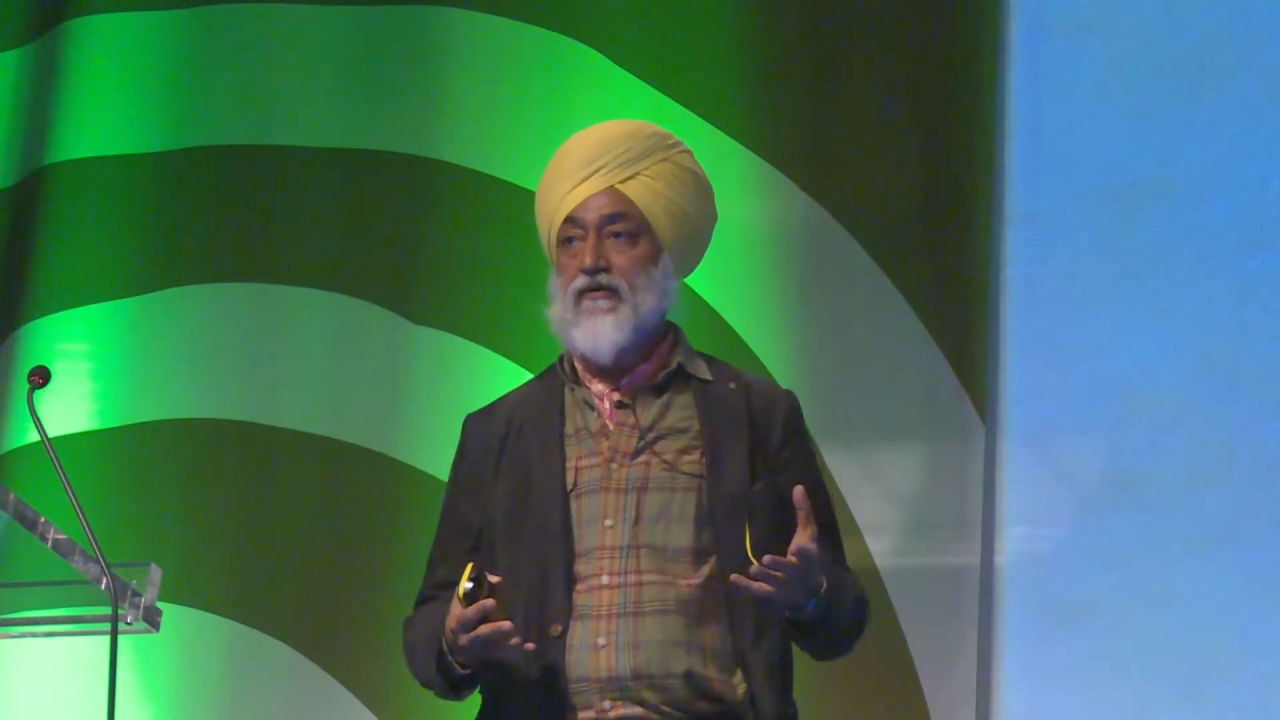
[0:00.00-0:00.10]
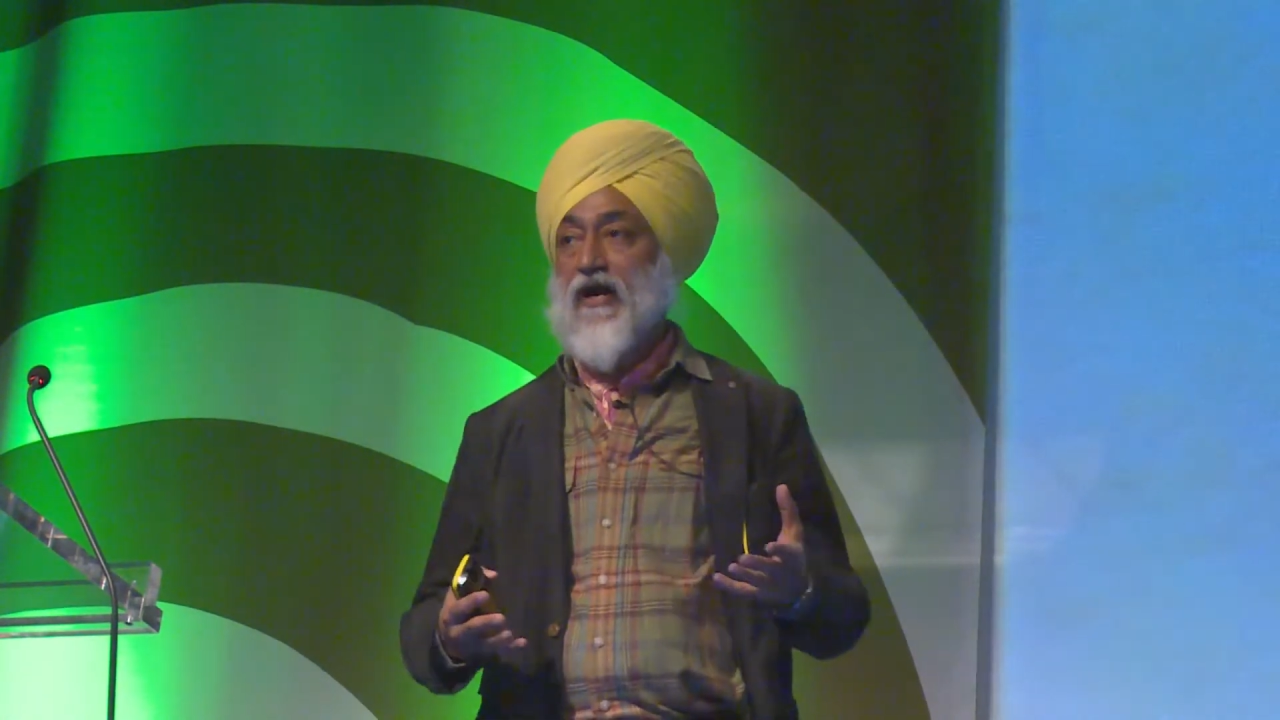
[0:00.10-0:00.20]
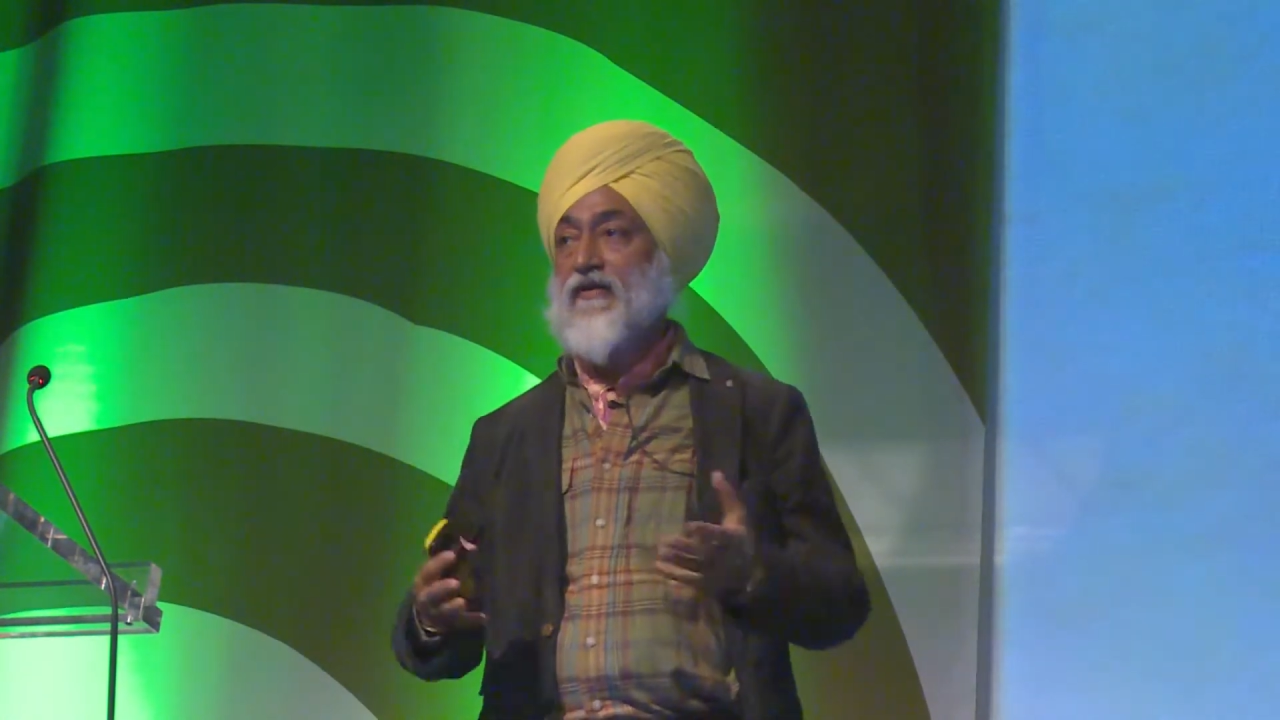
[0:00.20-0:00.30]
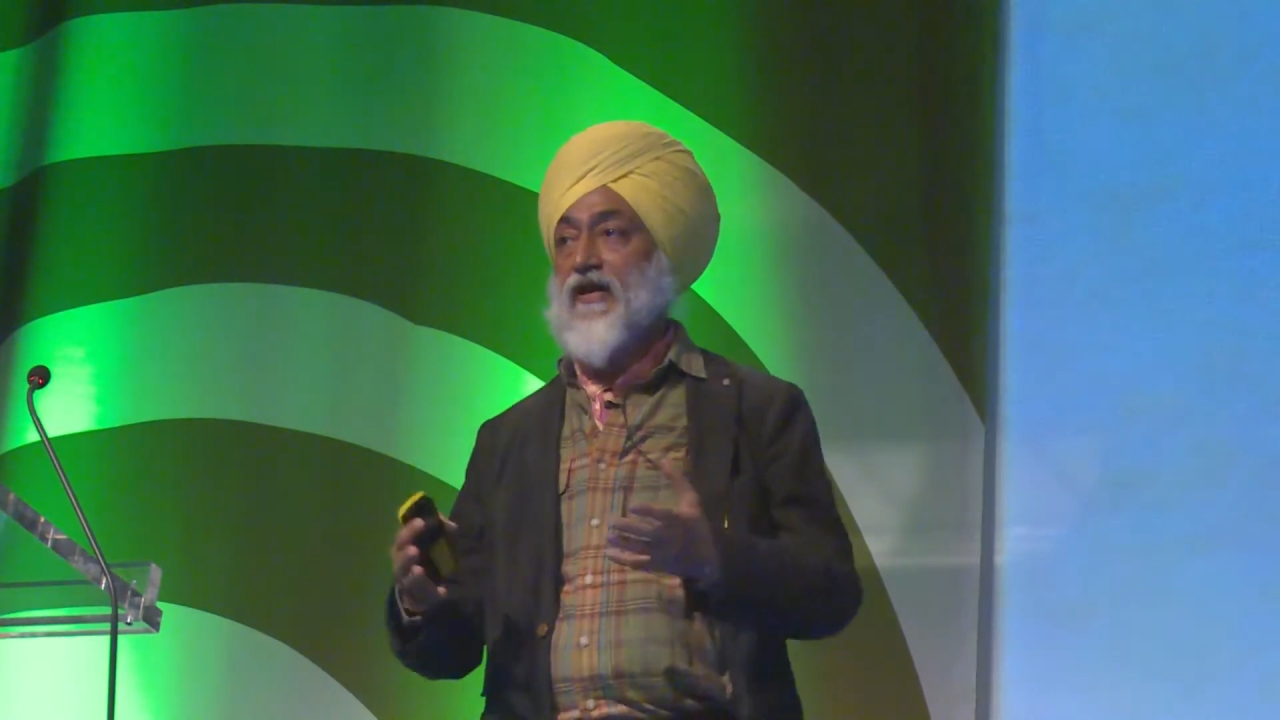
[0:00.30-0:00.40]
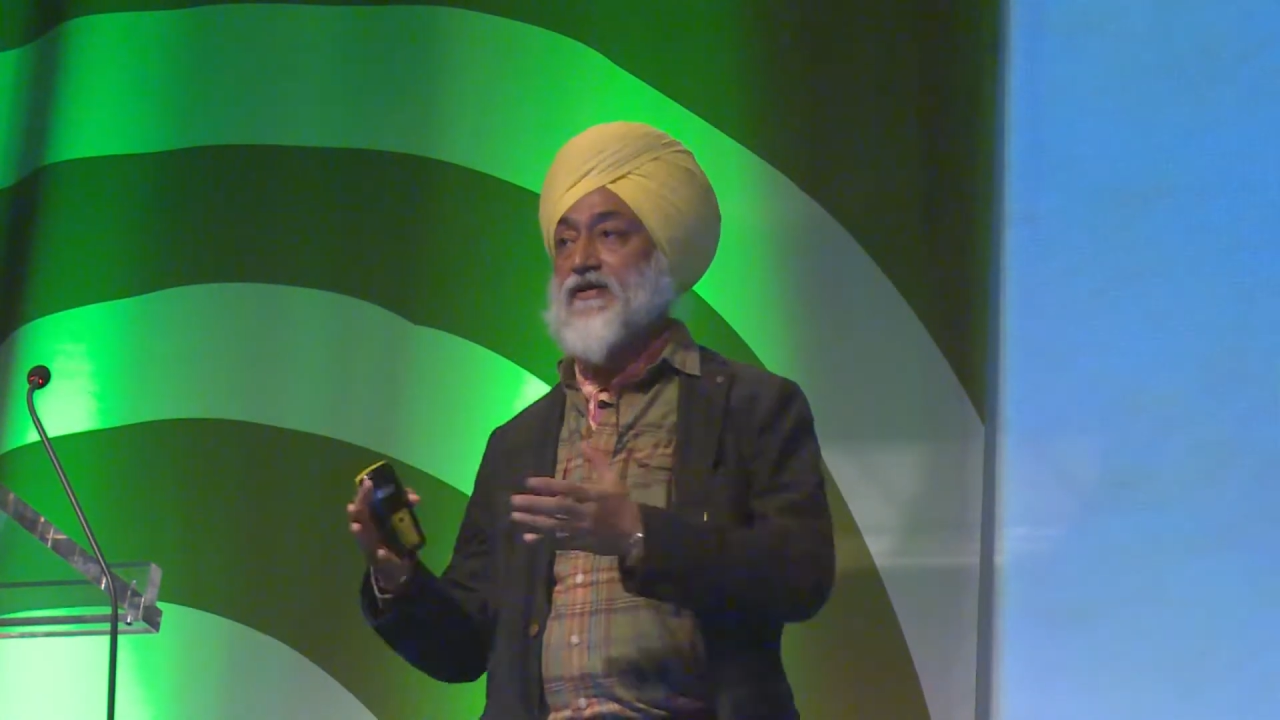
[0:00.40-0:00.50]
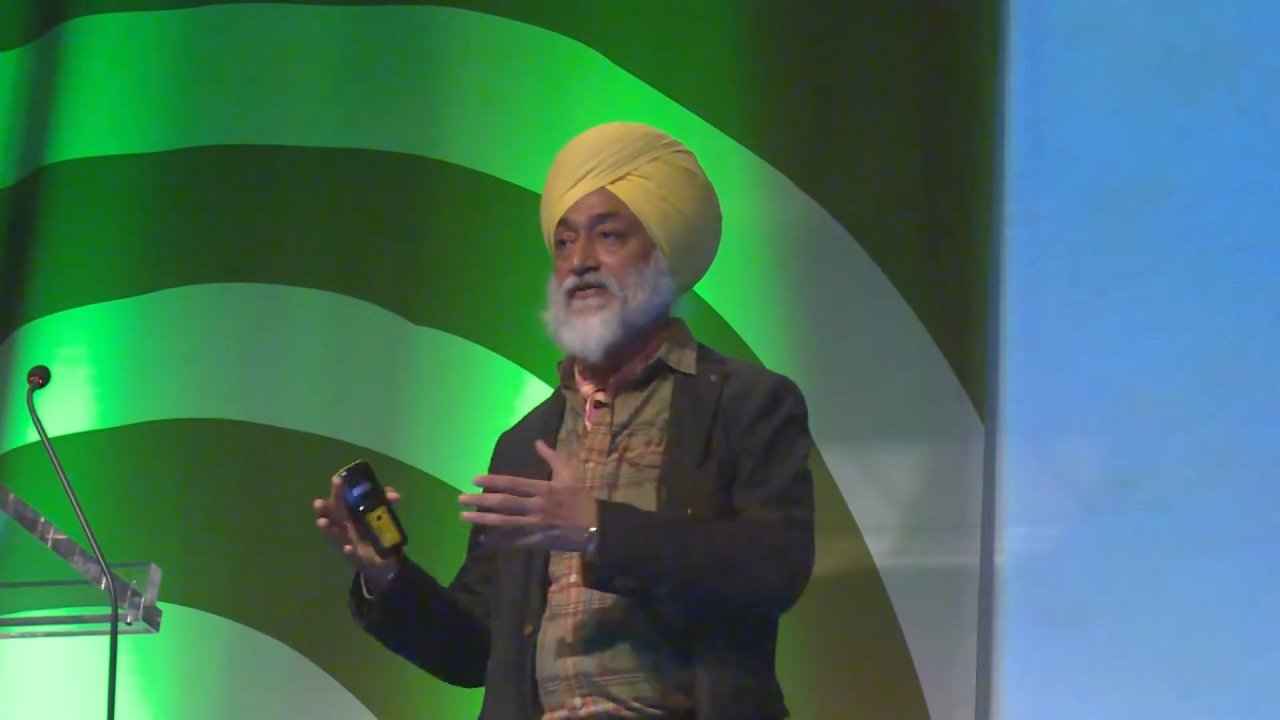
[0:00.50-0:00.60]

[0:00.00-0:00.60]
and then